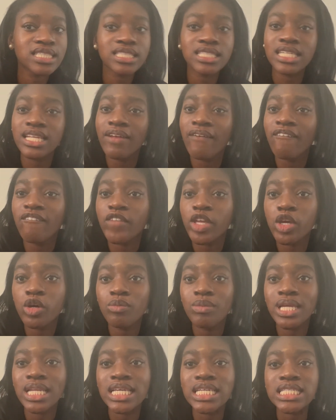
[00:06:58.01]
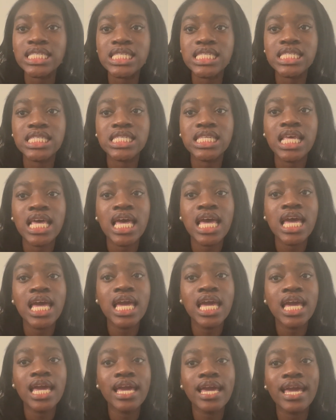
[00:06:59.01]
in a few minutes.
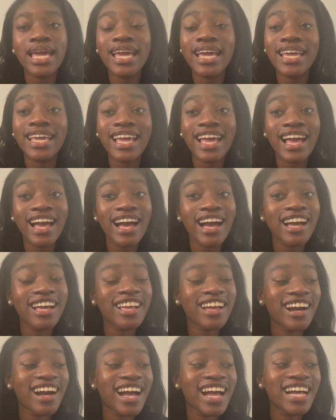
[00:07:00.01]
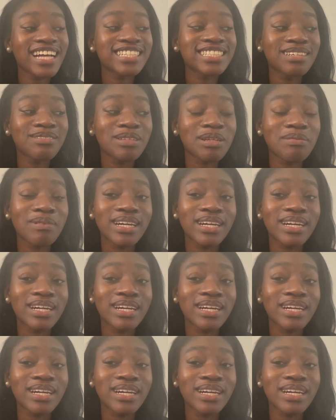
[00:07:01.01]
And yeah, y'all, I accepted my